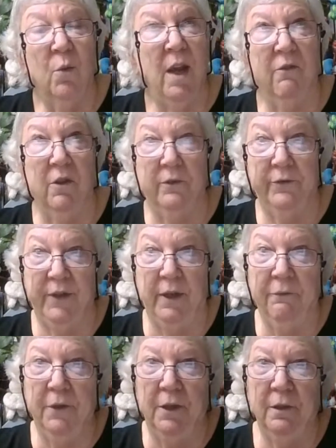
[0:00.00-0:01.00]
We have a
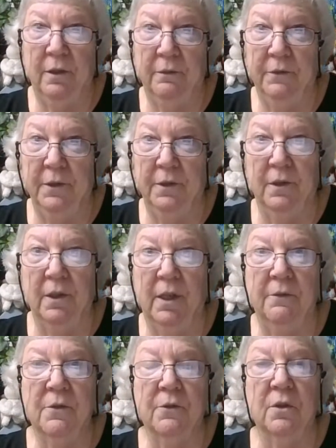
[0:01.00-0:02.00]
definite love in our
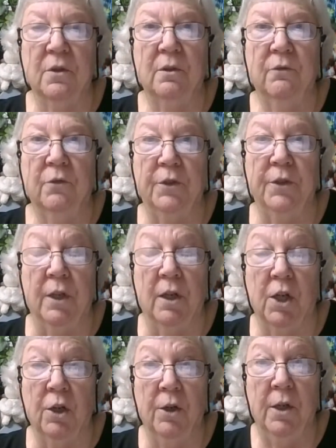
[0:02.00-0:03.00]
lives for
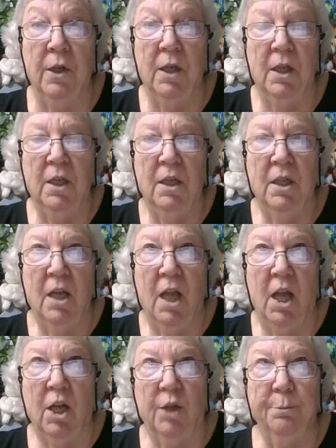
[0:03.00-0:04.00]
yarn.
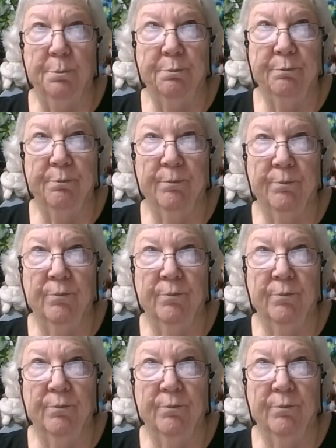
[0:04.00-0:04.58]
Um,